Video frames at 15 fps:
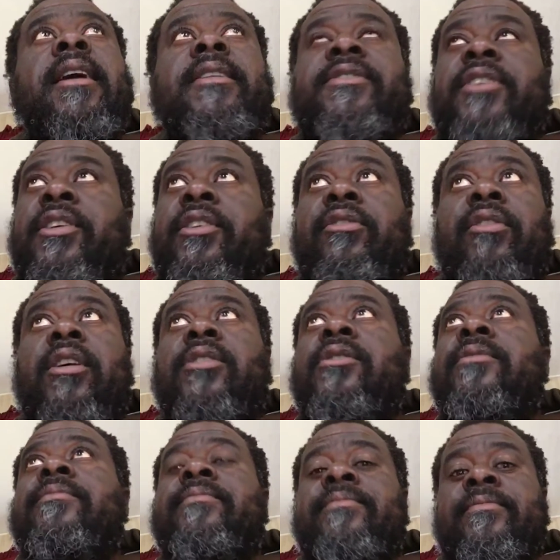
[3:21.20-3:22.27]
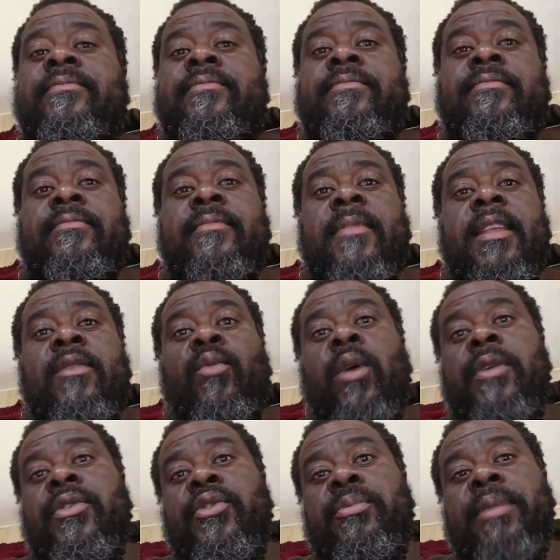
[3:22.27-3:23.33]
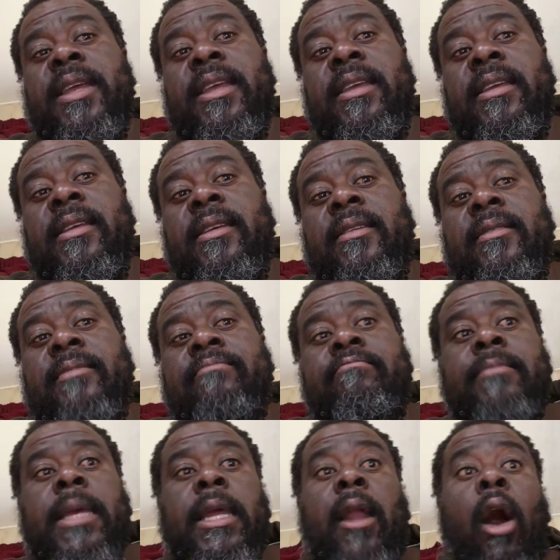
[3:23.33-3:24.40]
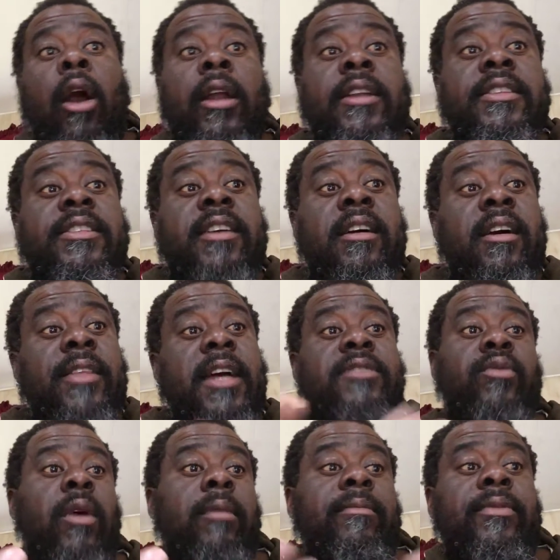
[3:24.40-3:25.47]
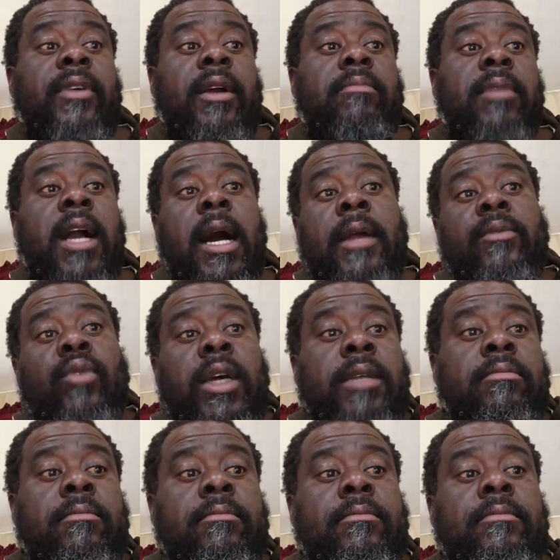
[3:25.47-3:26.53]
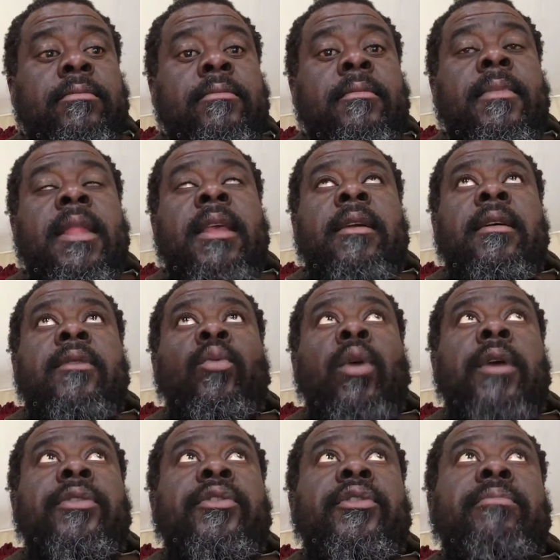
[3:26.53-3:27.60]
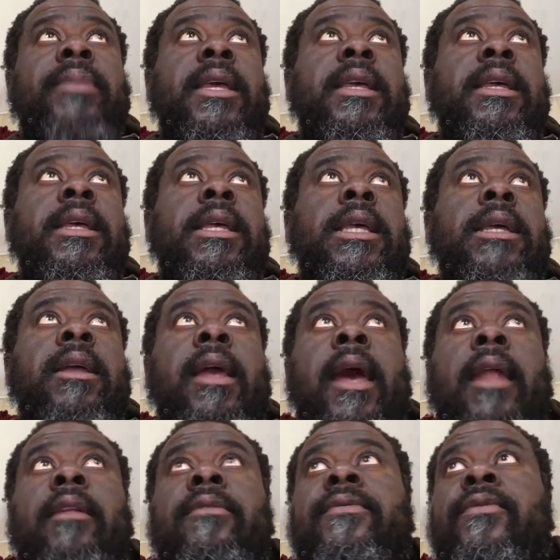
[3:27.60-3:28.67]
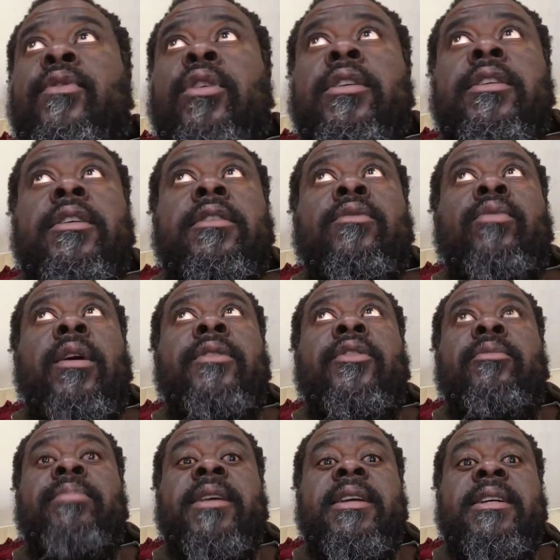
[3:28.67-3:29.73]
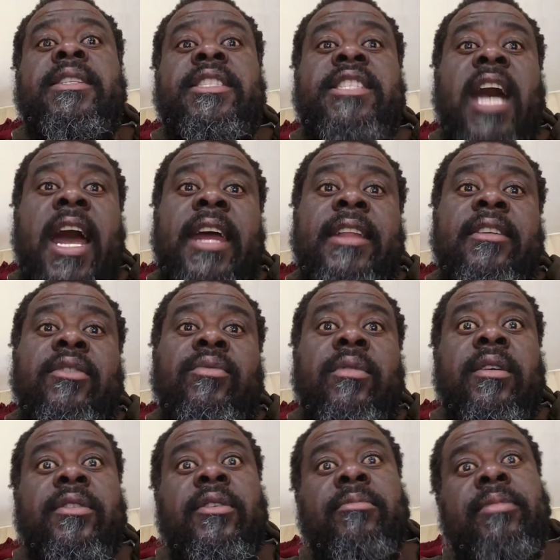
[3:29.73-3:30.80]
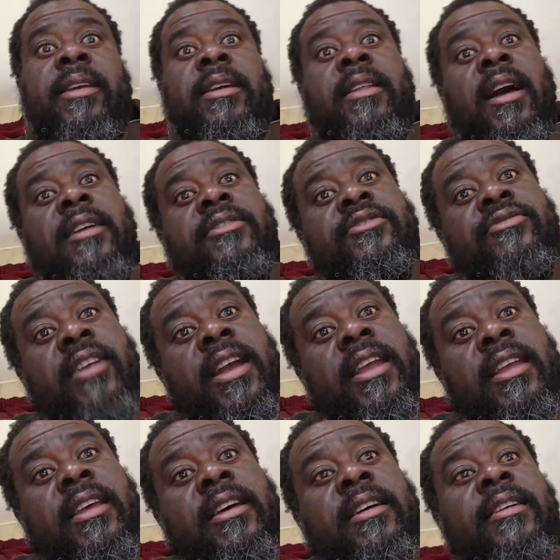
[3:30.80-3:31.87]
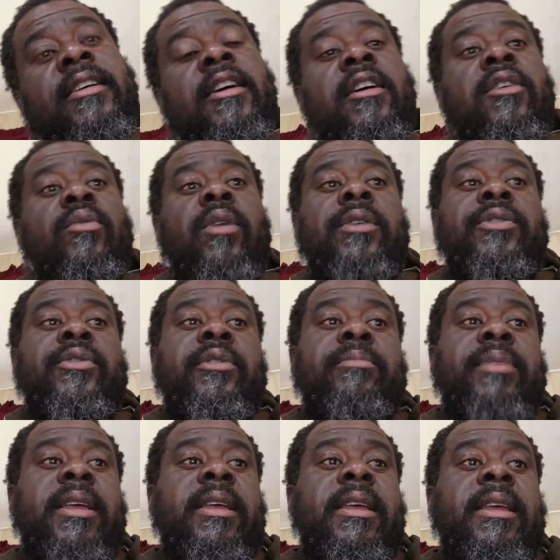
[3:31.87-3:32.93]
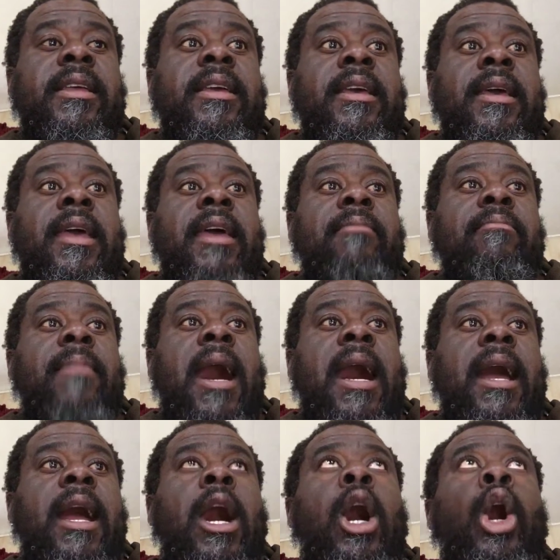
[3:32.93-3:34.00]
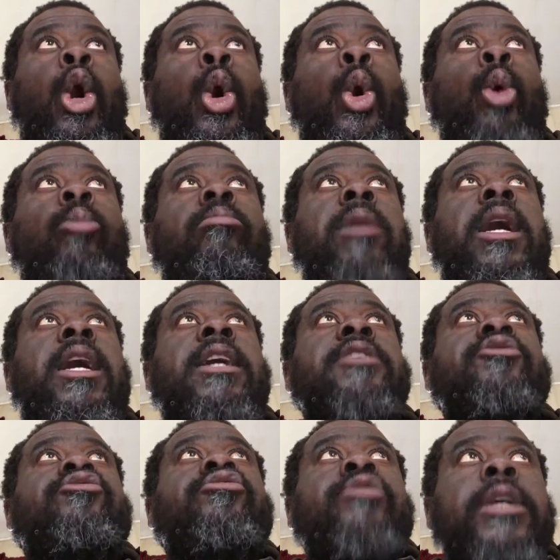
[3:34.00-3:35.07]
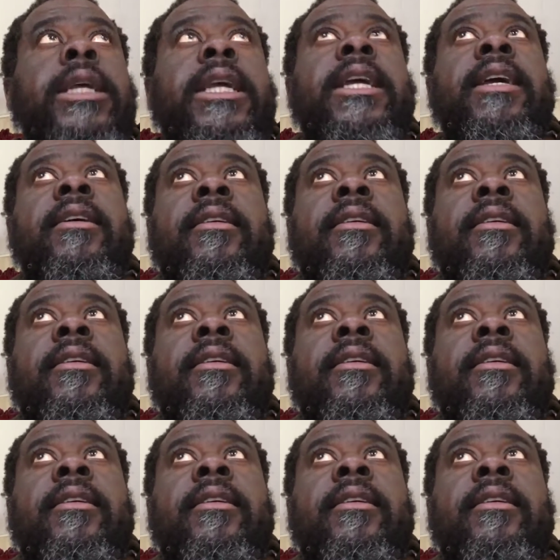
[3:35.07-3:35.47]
It's going to grow. Whether it be in Arkansas, that's where I'm from, Conway. Whether it be in California, whether it be in China, whether it be in Australia, whether it be in my home country,